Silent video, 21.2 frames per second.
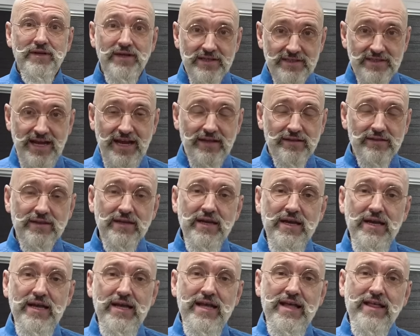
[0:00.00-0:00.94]
Exactly.
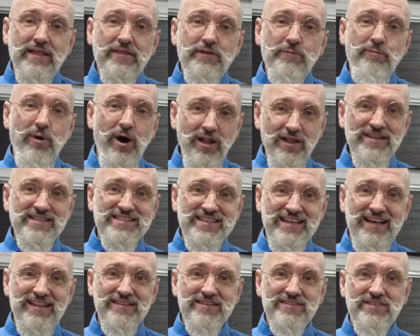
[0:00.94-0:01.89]
The
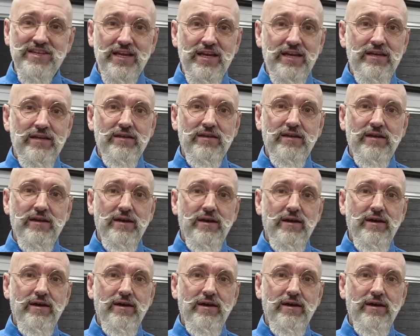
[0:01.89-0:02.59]
polysiloxane,